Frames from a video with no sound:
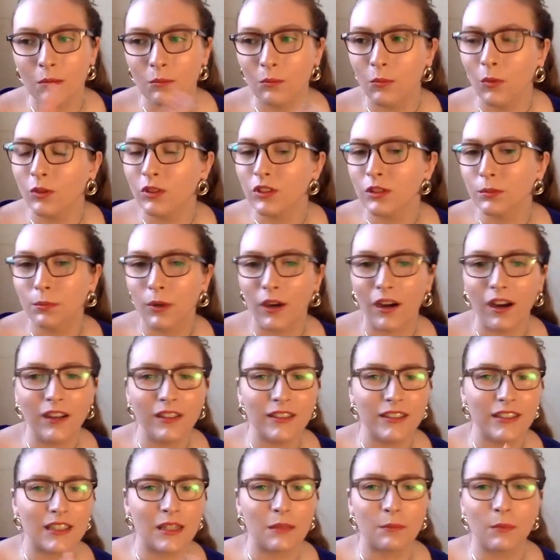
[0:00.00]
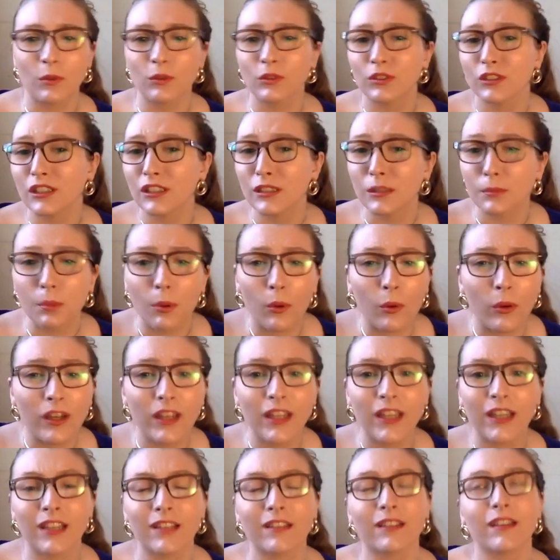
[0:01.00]
most surprising and most
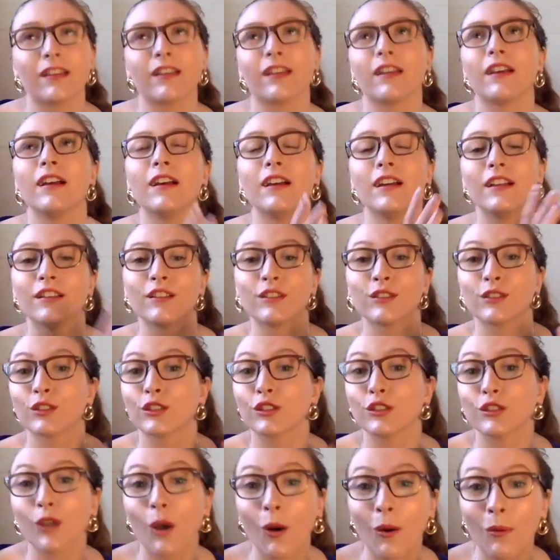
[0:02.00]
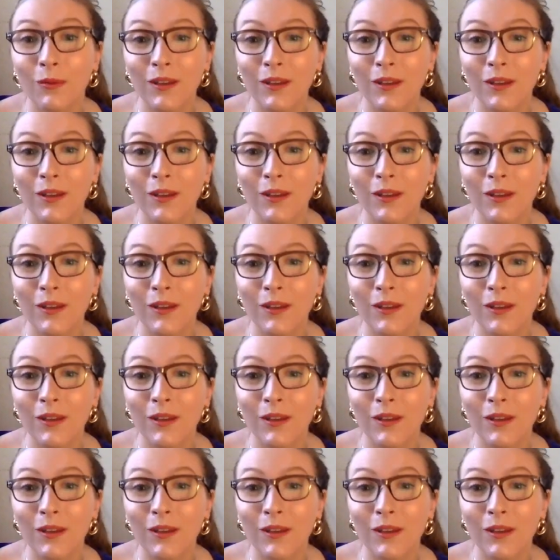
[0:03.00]
disappointing. Like, there's so